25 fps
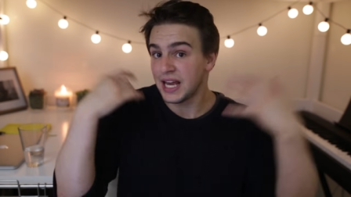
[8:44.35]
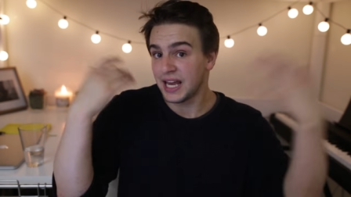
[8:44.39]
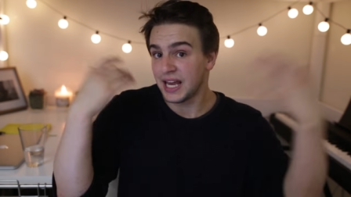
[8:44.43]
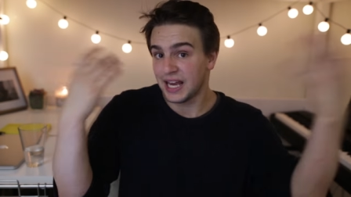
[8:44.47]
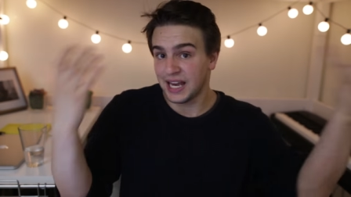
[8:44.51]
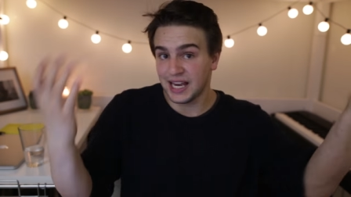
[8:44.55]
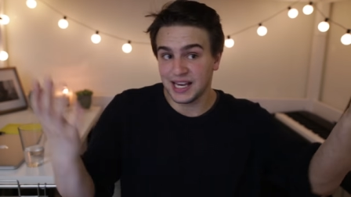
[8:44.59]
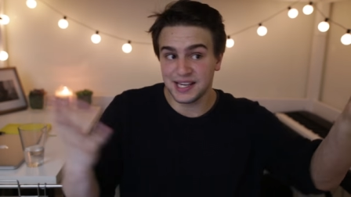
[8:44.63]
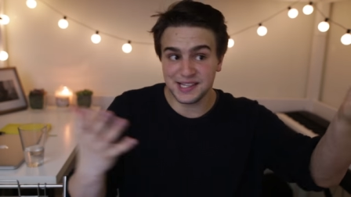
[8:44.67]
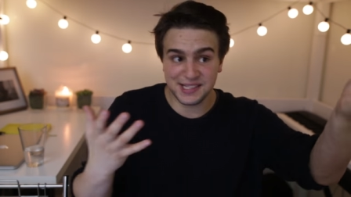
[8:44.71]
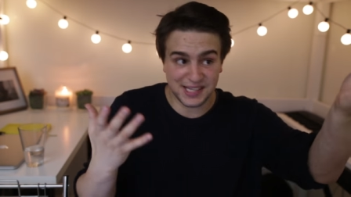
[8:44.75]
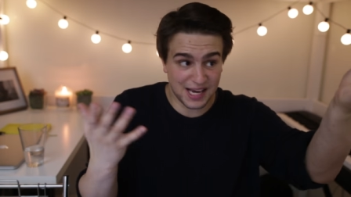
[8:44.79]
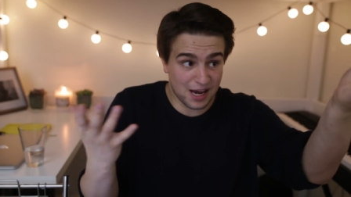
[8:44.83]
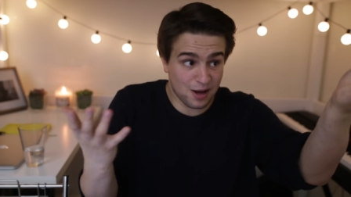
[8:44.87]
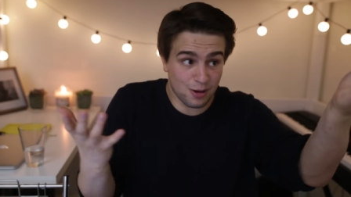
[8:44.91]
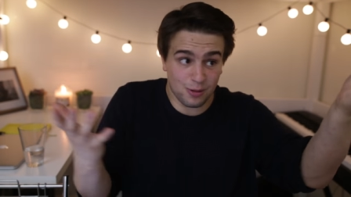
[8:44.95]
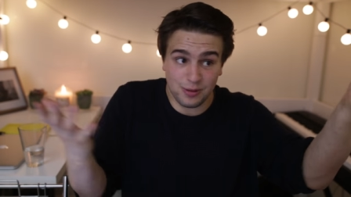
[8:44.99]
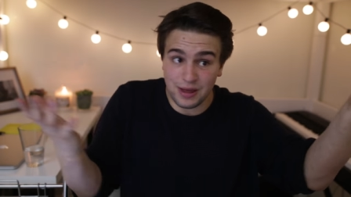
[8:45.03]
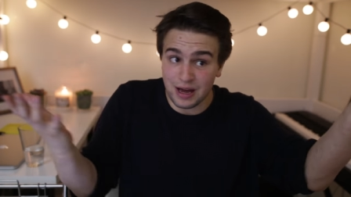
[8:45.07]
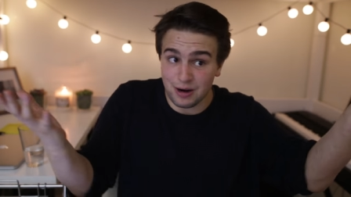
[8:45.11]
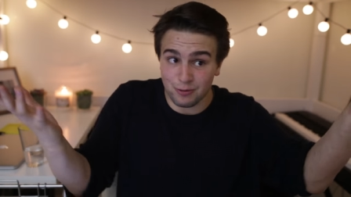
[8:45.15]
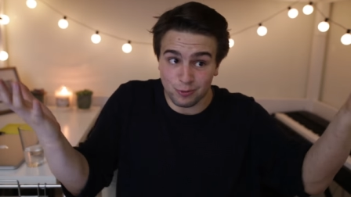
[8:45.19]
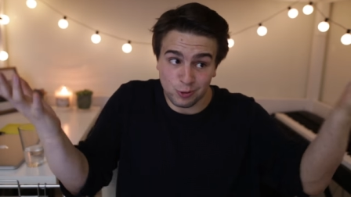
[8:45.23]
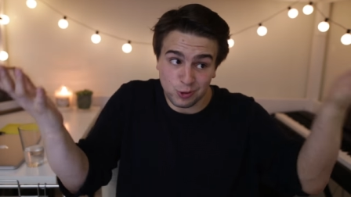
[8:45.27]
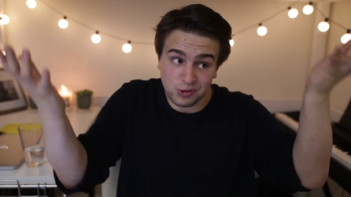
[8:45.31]
Here's how
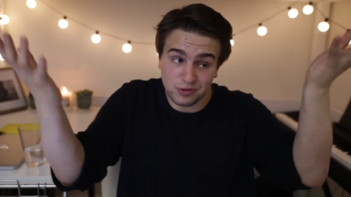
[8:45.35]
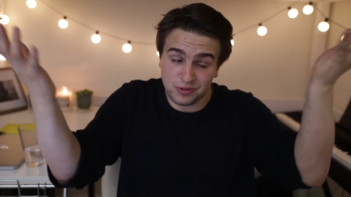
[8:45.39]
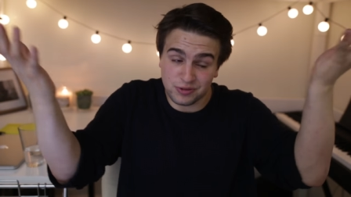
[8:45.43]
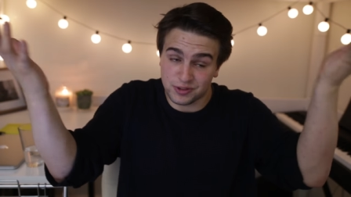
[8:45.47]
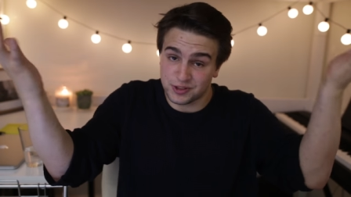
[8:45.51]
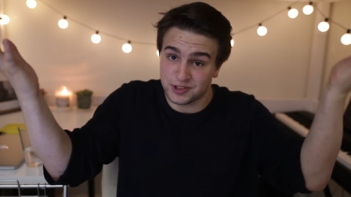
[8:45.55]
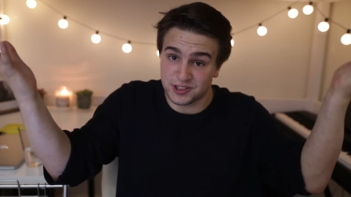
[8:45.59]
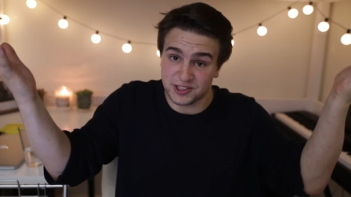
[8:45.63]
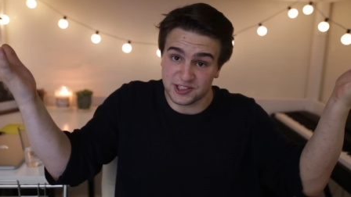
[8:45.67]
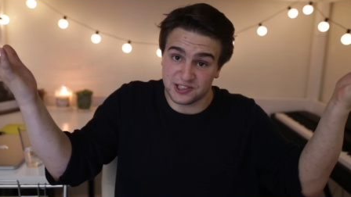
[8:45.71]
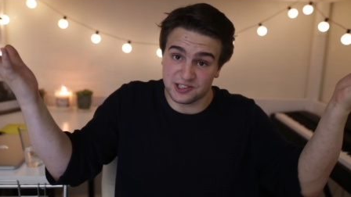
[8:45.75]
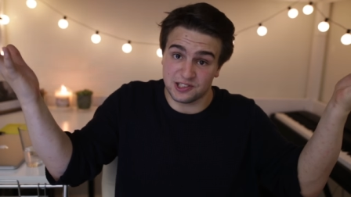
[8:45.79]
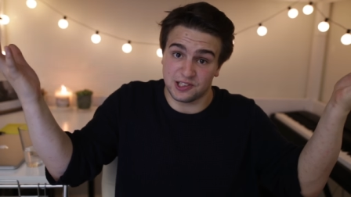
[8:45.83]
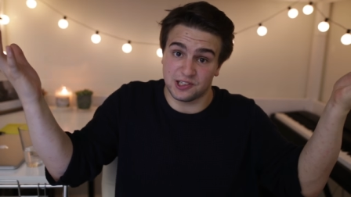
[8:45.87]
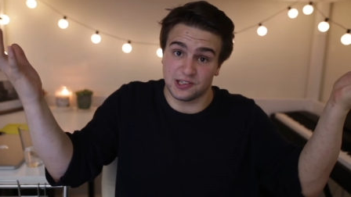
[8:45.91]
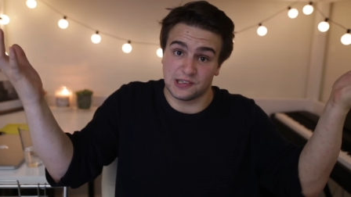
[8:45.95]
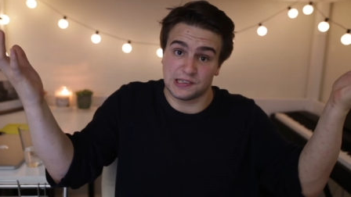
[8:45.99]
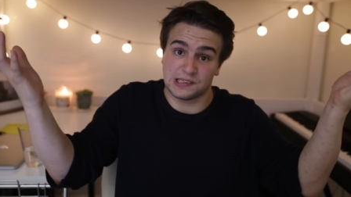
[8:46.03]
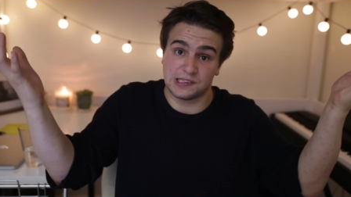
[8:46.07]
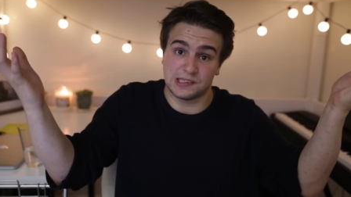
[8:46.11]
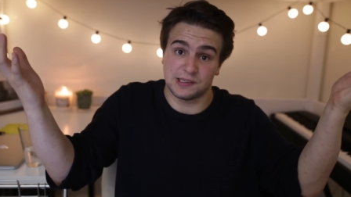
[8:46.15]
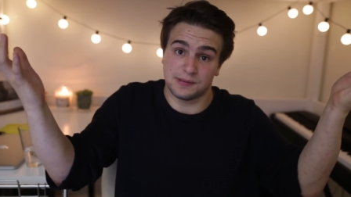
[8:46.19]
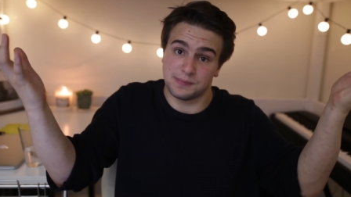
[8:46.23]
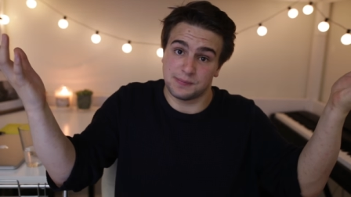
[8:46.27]
that raw footage looked.